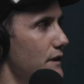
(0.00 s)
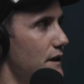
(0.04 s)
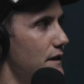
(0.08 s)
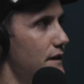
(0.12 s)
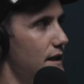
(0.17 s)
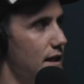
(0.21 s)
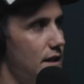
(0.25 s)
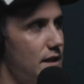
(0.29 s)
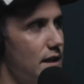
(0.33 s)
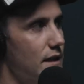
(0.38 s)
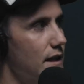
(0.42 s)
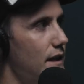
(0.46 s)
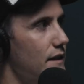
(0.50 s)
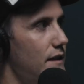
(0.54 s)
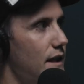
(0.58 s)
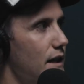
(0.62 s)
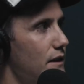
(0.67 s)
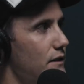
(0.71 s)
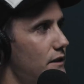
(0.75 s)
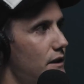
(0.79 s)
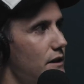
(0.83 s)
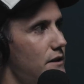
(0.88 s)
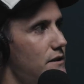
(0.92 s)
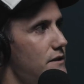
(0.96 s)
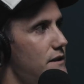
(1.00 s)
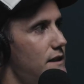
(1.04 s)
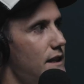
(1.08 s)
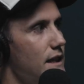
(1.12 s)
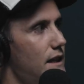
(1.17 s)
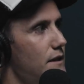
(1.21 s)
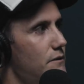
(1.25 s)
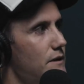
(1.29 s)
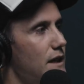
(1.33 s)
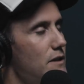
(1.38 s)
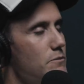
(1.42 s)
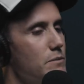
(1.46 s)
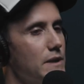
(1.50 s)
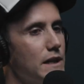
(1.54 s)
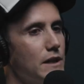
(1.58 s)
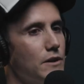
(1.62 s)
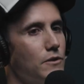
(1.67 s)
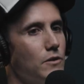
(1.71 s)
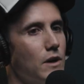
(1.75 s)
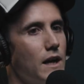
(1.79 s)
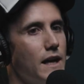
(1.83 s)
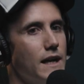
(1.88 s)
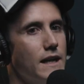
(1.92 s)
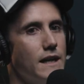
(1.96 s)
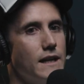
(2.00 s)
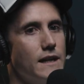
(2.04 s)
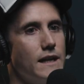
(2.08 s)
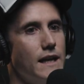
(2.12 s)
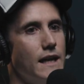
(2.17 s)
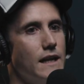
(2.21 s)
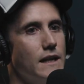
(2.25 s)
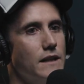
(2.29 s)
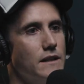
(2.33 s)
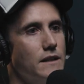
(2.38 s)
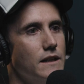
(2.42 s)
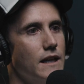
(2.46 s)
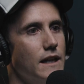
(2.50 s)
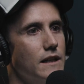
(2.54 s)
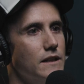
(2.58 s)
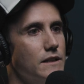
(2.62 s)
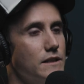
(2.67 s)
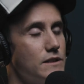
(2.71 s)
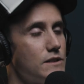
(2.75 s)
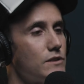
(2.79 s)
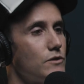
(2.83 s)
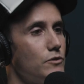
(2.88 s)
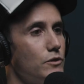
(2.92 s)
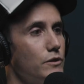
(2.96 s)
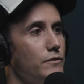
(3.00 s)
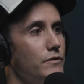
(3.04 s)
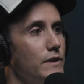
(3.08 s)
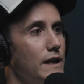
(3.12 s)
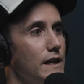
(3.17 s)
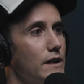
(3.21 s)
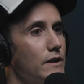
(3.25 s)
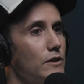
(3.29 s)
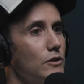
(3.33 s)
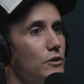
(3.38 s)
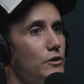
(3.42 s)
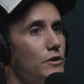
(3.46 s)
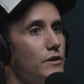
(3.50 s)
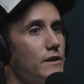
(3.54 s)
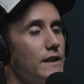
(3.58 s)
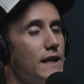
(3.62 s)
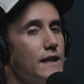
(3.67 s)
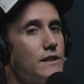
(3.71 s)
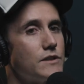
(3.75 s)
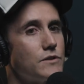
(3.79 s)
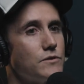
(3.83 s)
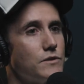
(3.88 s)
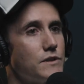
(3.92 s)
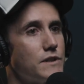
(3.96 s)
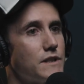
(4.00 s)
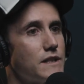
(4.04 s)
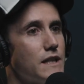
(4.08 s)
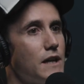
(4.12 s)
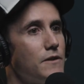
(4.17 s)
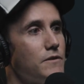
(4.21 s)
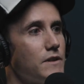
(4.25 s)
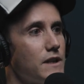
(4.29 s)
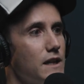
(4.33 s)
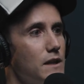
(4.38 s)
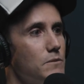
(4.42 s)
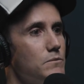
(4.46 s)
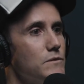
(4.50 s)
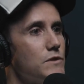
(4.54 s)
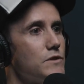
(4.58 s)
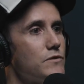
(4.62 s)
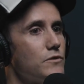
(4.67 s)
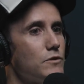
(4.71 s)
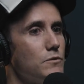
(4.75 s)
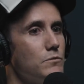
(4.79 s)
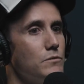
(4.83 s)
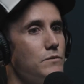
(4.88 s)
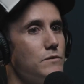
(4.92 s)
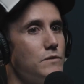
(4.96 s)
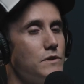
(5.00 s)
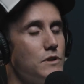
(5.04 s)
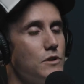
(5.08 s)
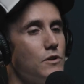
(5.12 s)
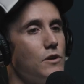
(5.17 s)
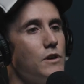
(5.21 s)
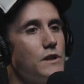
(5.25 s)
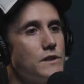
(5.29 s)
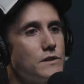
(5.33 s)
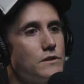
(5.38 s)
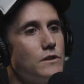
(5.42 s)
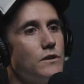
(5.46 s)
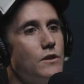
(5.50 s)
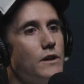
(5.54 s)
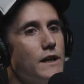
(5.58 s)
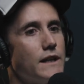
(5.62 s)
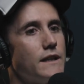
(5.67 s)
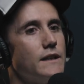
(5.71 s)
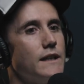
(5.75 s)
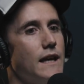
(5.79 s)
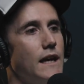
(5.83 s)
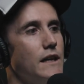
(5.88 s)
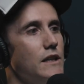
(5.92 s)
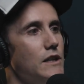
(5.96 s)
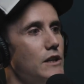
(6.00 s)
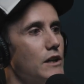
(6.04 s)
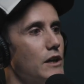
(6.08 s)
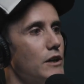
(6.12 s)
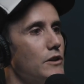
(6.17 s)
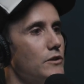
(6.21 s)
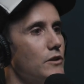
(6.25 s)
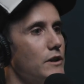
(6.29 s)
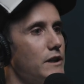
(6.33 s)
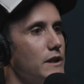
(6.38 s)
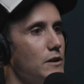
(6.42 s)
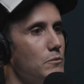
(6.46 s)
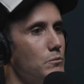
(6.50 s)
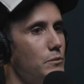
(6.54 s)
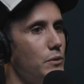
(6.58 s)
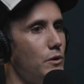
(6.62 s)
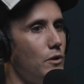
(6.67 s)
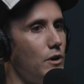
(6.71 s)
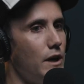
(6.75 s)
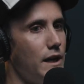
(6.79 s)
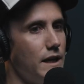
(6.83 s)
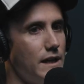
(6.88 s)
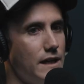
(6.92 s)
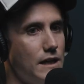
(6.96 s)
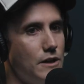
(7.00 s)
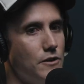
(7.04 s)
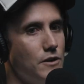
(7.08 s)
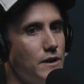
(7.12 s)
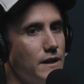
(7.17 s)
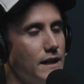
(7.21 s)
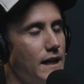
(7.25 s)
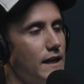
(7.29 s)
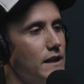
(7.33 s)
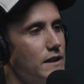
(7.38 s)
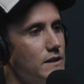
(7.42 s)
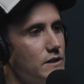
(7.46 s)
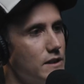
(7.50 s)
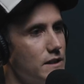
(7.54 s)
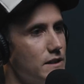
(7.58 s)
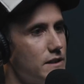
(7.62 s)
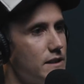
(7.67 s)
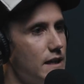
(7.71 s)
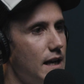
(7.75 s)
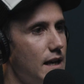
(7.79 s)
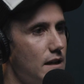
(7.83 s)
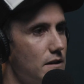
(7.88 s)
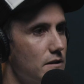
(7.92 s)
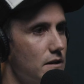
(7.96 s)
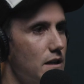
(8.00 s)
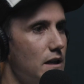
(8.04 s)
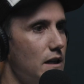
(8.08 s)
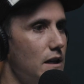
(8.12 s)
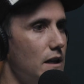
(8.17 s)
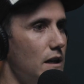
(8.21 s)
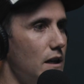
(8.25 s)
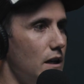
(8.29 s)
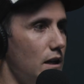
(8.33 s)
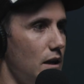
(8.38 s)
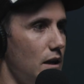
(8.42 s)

everything, and they've been great, and sort of, and a lot of that sort of stuff comes from guys like that, you know, like and pioneering that, and